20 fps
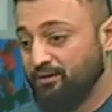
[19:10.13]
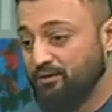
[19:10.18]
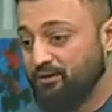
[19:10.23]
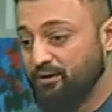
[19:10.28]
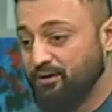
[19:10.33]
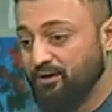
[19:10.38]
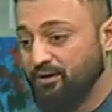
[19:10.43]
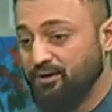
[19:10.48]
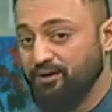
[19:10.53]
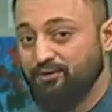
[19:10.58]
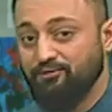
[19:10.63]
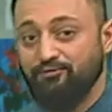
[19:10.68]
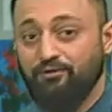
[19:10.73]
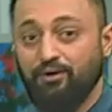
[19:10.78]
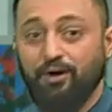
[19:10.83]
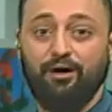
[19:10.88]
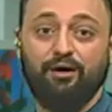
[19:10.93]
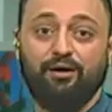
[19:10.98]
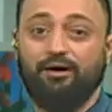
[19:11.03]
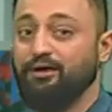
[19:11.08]
the
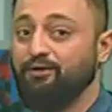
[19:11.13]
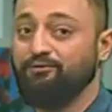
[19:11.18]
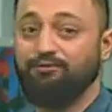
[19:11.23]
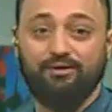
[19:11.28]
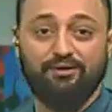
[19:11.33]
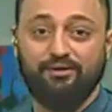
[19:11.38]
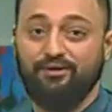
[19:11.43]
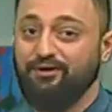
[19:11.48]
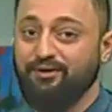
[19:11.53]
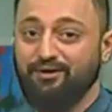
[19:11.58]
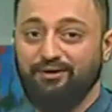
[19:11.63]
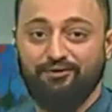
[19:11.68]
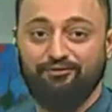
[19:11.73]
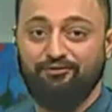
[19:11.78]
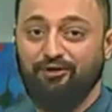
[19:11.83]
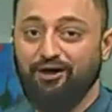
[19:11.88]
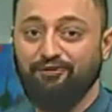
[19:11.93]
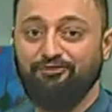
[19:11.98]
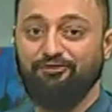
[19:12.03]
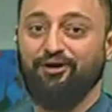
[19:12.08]
uh, even the
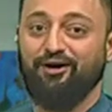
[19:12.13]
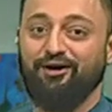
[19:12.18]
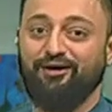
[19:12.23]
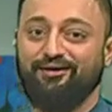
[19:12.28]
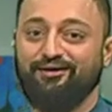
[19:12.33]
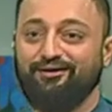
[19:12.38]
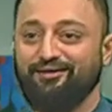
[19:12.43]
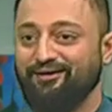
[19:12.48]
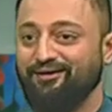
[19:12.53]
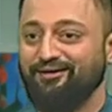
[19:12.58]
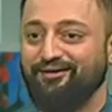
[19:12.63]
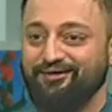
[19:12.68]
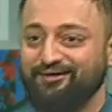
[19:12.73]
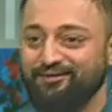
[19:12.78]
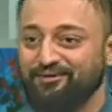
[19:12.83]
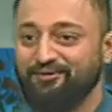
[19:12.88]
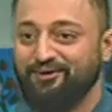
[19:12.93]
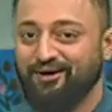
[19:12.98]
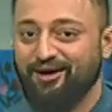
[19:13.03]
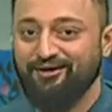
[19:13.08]
Wi-Fi uh,
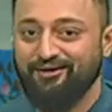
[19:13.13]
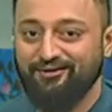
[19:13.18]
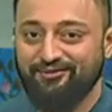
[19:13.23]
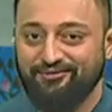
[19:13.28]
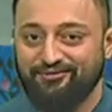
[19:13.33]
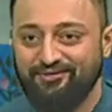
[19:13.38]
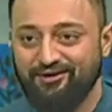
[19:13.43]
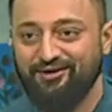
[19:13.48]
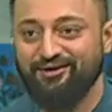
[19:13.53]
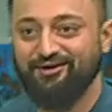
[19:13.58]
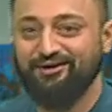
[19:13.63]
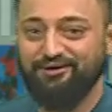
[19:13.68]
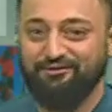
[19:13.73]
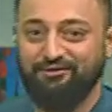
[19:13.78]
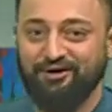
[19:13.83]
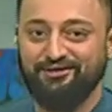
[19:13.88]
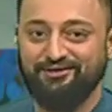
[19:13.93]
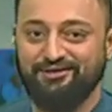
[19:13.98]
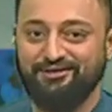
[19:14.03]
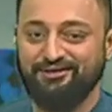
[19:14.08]
you know kind of uh,
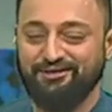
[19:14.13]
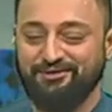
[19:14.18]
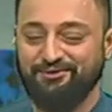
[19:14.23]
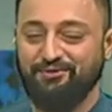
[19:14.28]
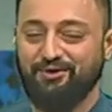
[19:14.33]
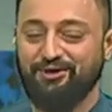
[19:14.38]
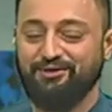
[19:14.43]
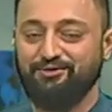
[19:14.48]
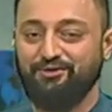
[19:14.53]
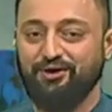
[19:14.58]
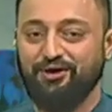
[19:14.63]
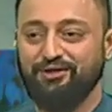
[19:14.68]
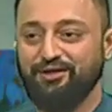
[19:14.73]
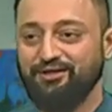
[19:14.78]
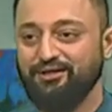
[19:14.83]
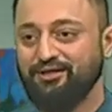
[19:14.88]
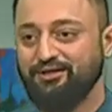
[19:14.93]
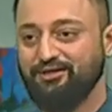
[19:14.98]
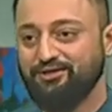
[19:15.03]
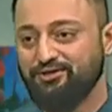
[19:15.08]
devices as well. So I
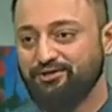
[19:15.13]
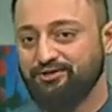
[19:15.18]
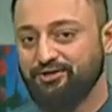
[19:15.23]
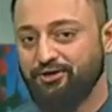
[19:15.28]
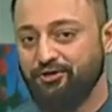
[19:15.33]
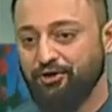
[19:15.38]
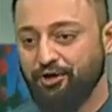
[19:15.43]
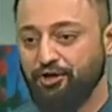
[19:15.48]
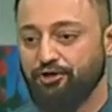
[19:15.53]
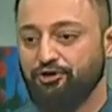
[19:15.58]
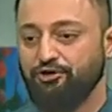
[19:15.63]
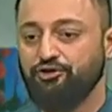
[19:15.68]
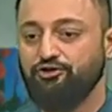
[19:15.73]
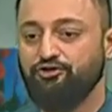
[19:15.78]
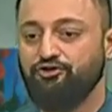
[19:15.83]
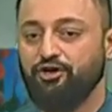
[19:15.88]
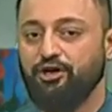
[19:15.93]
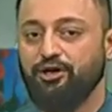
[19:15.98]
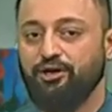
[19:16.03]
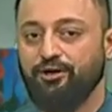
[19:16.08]
think that this is a great
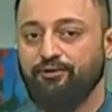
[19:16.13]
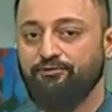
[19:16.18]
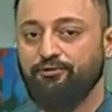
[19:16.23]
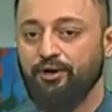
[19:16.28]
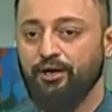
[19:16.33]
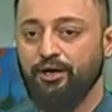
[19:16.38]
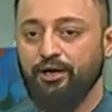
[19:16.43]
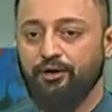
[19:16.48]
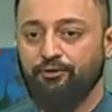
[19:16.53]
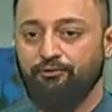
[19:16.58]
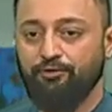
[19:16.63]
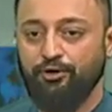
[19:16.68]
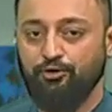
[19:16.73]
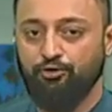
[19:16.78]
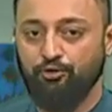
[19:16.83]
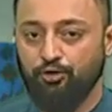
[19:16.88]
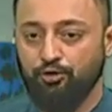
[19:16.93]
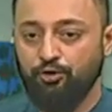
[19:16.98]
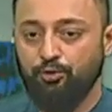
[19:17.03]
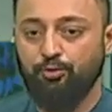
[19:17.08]
initiative where
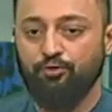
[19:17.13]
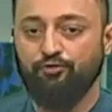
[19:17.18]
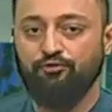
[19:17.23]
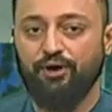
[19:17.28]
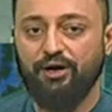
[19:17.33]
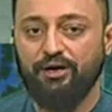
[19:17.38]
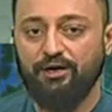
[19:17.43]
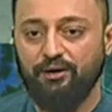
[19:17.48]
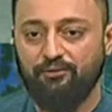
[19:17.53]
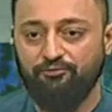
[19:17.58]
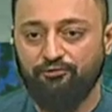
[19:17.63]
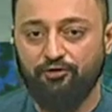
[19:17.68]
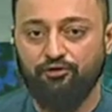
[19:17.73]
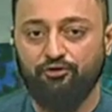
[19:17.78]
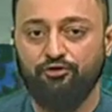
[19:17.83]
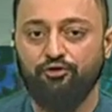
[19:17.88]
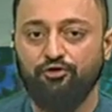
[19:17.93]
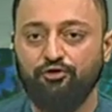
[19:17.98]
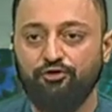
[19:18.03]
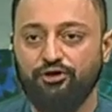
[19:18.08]
you're going to provide comfort
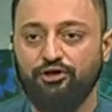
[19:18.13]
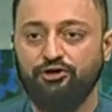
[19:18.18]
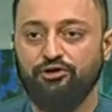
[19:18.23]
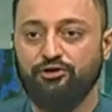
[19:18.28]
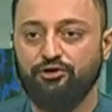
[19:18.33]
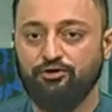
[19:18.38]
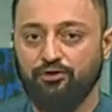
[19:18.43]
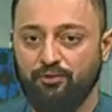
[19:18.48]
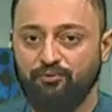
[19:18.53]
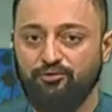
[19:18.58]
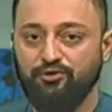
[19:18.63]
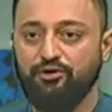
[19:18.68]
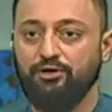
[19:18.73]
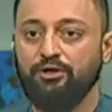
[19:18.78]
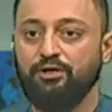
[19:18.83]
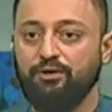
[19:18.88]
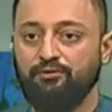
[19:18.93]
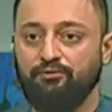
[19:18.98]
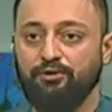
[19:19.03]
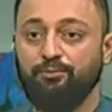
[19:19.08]
to your teachers. Obviously,
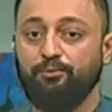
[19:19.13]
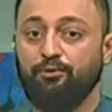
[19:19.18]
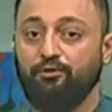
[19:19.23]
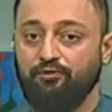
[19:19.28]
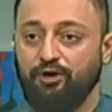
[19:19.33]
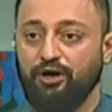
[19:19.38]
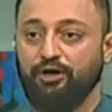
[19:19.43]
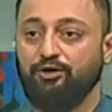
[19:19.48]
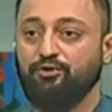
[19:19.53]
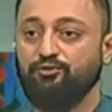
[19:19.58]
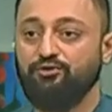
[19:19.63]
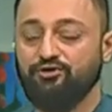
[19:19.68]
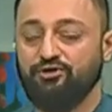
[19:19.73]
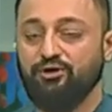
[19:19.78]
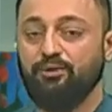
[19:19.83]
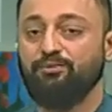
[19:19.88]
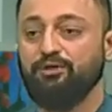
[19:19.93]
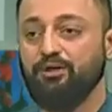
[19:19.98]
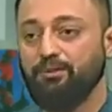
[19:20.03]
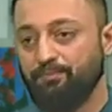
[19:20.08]
they will provide you with
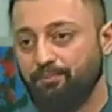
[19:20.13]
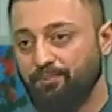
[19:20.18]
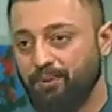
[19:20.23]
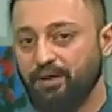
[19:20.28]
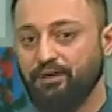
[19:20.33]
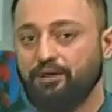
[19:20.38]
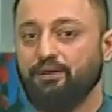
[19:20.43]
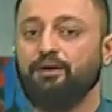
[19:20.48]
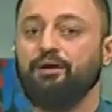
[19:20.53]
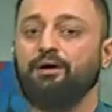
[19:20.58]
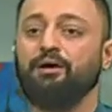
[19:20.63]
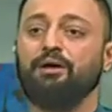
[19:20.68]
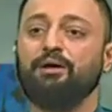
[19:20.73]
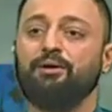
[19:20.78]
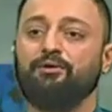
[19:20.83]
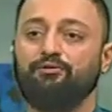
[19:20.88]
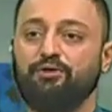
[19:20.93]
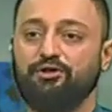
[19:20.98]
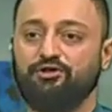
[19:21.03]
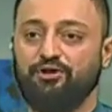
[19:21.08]
something better,
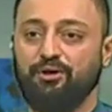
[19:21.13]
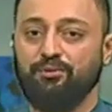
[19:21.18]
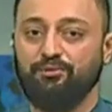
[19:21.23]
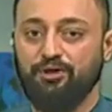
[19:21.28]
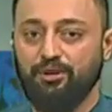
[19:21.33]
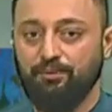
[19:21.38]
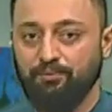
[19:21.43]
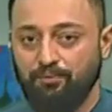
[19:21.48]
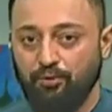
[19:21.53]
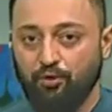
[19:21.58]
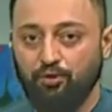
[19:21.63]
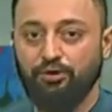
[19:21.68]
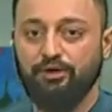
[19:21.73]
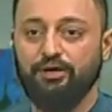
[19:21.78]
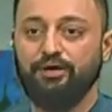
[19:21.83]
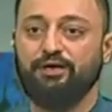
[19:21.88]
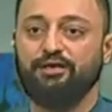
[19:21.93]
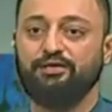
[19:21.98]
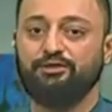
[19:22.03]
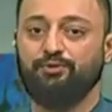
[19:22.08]
with something
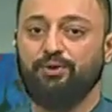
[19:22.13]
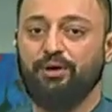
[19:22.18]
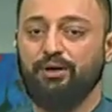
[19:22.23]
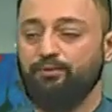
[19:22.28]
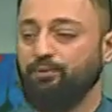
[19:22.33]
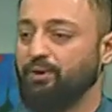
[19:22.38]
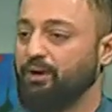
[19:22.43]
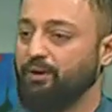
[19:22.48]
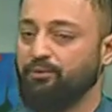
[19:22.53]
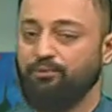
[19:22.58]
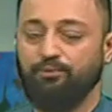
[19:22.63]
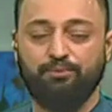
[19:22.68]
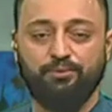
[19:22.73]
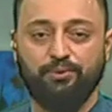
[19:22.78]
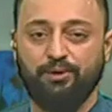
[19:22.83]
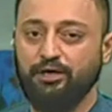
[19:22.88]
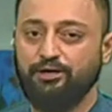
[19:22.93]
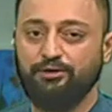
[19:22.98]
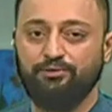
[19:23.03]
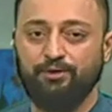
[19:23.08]
bolder as well, where
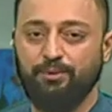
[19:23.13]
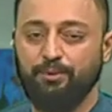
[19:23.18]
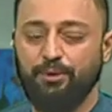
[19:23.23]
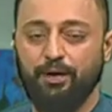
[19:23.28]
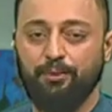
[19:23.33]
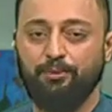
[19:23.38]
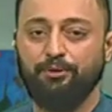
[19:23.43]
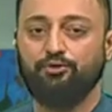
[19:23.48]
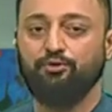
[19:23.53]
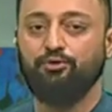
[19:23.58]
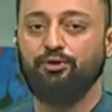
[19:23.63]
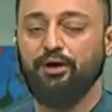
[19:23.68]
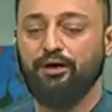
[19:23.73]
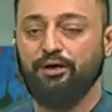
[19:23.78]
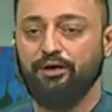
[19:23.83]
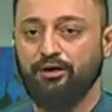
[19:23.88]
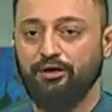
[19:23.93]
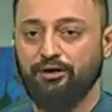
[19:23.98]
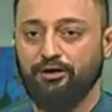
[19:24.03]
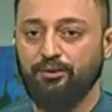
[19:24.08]
kids will be able to
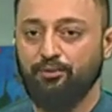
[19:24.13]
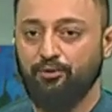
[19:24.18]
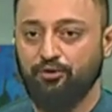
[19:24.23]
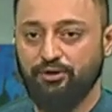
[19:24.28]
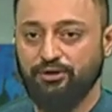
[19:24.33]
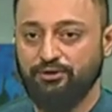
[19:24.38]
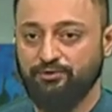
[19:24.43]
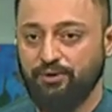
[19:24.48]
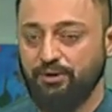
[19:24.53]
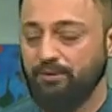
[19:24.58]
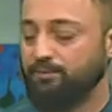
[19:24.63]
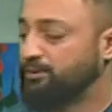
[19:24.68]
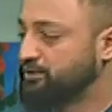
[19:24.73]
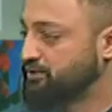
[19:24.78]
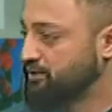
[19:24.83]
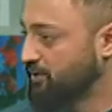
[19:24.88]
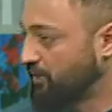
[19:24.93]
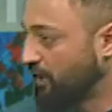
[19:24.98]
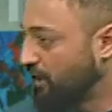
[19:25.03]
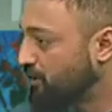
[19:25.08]
learn a little more as well. But
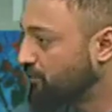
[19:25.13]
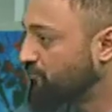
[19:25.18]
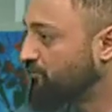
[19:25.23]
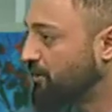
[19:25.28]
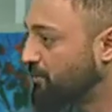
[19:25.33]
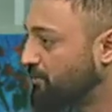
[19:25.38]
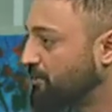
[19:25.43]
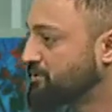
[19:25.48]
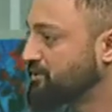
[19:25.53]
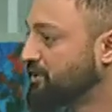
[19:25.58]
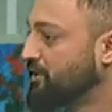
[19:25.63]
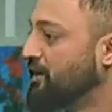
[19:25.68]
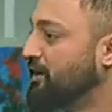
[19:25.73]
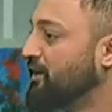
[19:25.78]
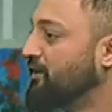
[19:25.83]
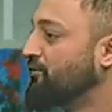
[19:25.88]
sir, thank you very much